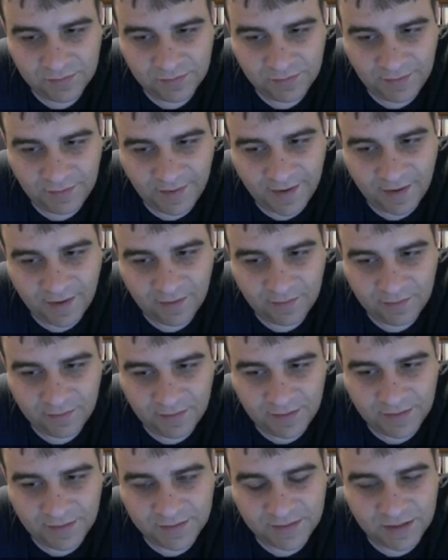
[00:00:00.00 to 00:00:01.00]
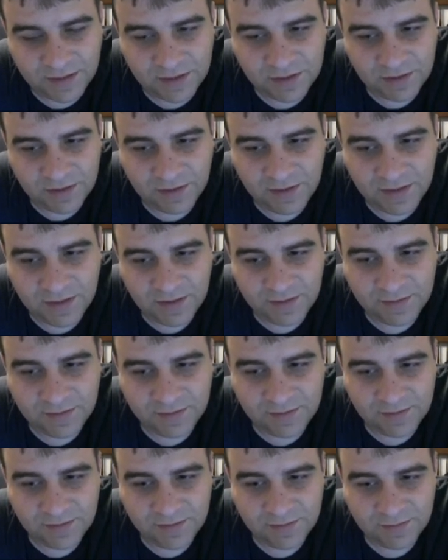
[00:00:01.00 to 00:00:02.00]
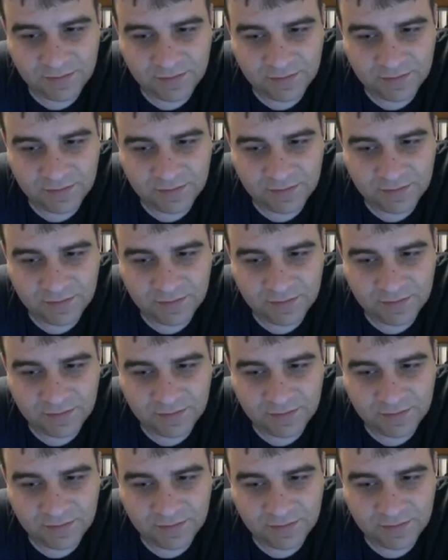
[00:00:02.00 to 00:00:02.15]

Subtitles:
Yeah, it essentially is.